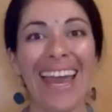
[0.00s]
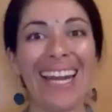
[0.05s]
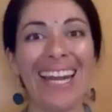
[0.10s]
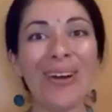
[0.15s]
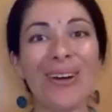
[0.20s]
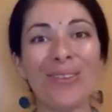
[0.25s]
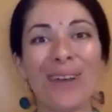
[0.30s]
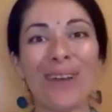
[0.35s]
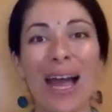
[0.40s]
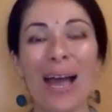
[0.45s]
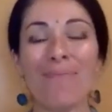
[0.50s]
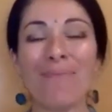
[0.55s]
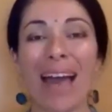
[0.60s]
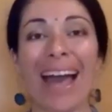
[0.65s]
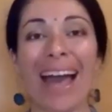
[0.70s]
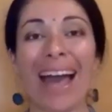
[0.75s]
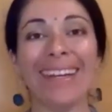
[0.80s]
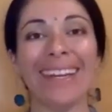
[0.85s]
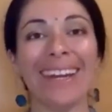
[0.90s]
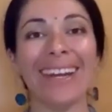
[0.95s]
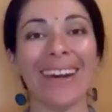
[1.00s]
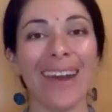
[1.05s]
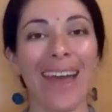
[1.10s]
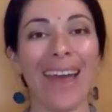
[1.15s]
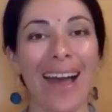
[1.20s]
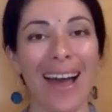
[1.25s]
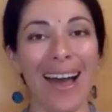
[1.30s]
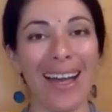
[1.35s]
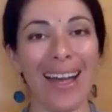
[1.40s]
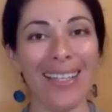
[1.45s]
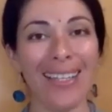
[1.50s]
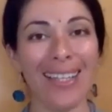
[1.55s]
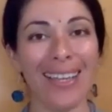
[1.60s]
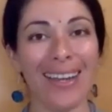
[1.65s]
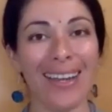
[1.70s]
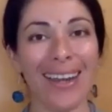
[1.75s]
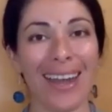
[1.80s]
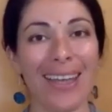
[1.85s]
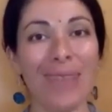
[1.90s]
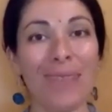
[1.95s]
Hello, I'm Annie Raz,
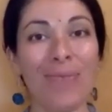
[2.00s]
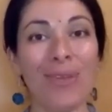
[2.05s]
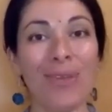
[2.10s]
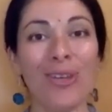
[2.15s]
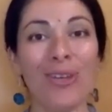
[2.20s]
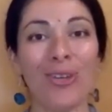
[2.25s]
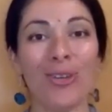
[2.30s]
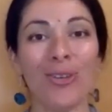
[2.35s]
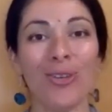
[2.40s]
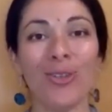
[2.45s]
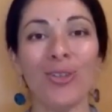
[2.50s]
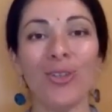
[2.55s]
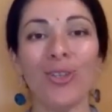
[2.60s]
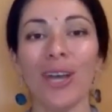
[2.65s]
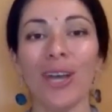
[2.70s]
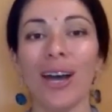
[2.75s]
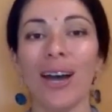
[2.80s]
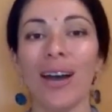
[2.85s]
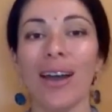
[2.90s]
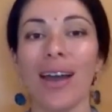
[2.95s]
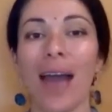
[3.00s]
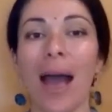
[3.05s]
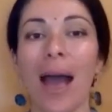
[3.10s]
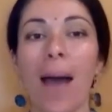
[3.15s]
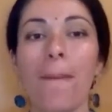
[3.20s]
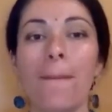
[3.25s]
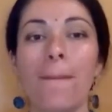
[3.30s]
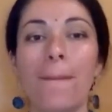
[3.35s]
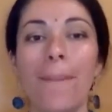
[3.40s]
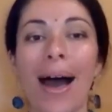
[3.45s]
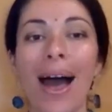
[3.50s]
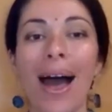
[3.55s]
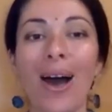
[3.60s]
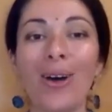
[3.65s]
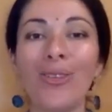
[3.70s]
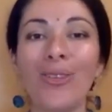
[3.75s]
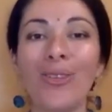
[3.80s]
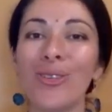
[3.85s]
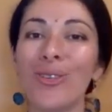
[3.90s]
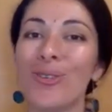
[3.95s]
and I am here to talk
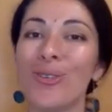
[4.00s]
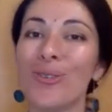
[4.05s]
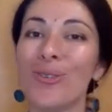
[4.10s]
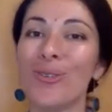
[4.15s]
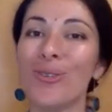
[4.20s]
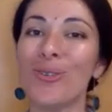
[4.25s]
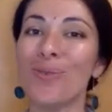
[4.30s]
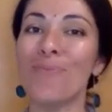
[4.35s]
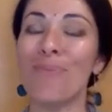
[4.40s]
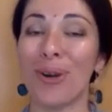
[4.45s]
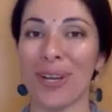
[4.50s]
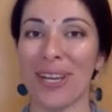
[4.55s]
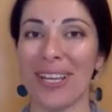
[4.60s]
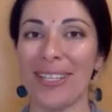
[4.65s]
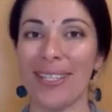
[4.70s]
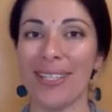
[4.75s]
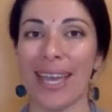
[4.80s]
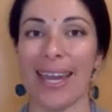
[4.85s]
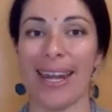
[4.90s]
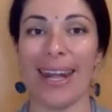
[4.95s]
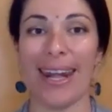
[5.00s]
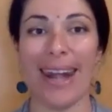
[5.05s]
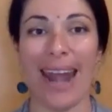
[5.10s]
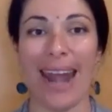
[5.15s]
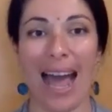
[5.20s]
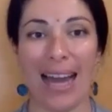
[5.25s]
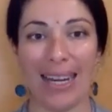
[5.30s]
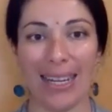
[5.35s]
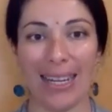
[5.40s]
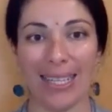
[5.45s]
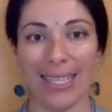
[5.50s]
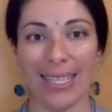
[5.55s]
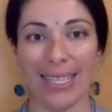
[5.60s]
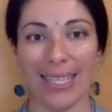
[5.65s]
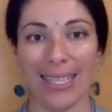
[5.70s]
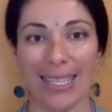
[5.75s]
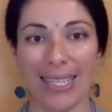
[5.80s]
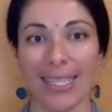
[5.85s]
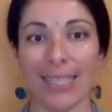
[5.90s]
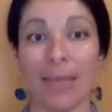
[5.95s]
about your market
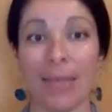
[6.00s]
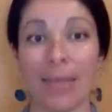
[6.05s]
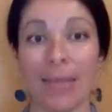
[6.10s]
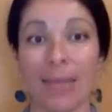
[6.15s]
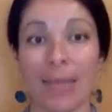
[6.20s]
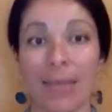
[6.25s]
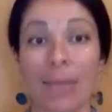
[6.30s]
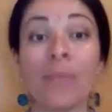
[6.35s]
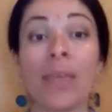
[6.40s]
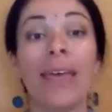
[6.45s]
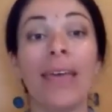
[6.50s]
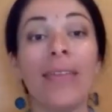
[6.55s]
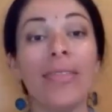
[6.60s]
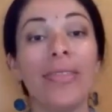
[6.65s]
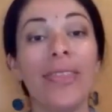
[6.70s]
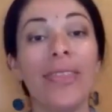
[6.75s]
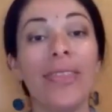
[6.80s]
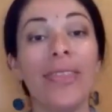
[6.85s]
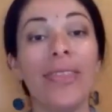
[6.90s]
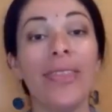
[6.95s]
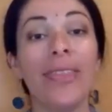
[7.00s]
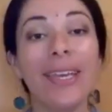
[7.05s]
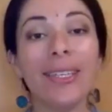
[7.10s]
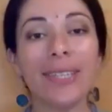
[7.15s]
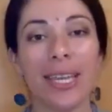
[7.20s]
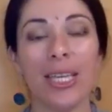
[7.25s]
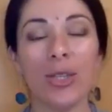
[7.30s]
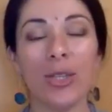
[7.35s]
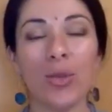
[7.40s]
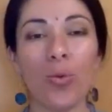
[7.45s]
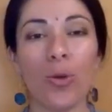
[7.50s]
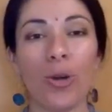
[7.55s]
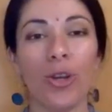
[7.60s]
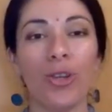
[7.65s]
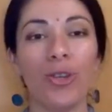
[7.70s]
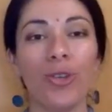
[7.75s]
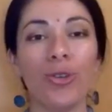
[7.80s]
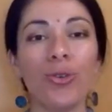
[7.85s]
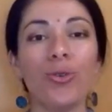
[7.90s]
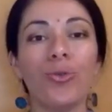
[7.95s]
analysis. This is
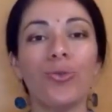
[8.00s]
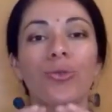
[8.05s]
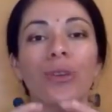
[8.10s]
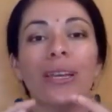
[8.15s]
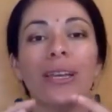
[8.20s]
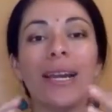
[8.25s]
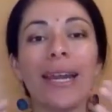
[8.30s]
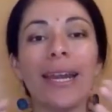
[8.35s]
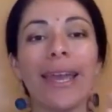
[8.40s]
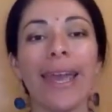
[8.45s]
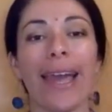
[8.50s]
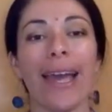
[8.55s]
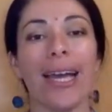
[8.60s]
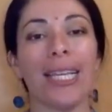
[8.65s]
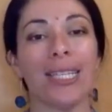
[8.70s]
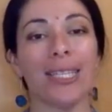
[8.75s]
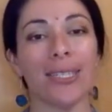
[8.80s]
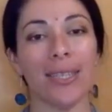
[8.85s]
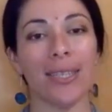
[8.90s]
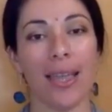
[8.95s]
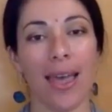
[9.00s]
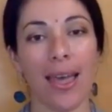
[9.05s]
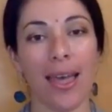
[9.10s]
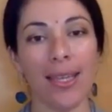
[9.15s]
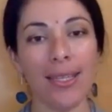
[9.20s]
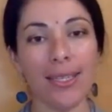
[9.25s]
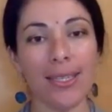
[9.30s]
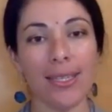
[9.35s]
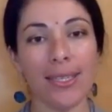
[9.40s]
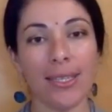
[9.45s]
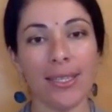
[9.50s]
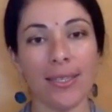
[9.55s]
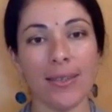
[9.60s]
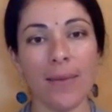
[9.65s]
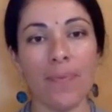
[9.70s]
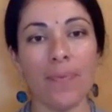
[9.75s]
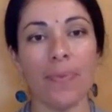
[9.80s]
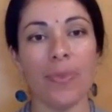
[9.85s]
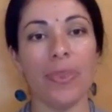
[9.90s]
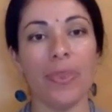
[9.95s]
where you really
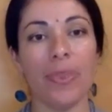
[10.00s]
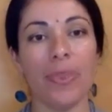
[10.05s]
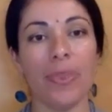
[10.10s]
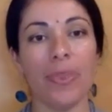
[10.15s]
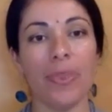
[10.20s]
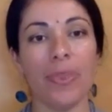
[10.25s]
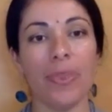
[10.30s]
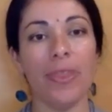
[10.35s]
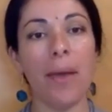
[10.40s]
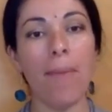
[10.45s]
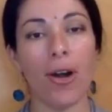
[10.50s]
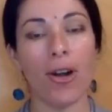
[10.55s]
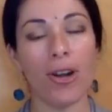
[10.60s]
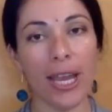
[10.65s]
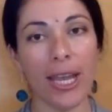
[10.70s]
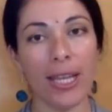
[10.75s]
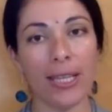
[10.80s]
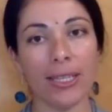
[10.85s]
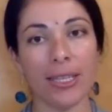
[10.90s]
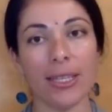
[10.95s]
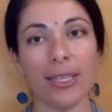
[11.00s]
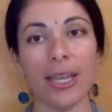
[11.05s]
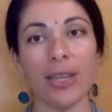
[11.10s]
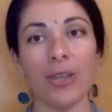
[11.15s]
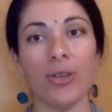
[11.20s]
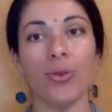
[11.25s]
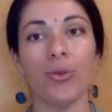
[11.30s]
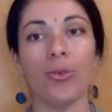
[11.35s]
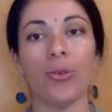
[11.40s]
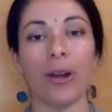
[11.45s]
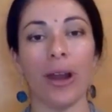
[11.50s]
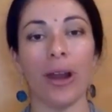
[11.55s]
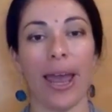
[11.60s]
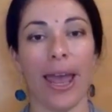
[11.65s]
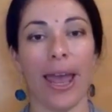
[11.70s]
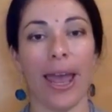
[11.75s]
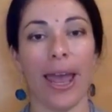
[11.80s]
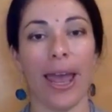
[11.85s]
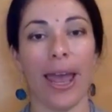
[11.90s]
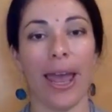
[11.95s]
assess the market that you
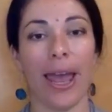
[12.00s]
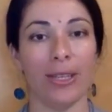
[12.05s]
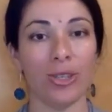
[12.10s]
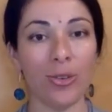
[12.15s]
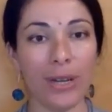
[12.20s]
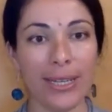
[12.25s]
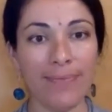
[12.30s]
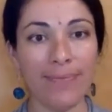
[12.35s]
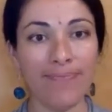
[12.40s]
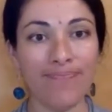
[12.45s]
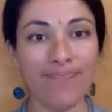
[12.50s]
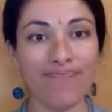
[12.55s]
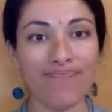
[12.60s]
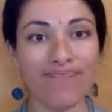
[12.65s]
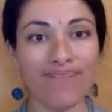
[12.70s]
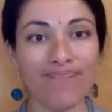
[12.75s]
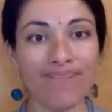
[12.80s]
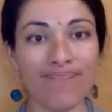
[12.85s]
are entering,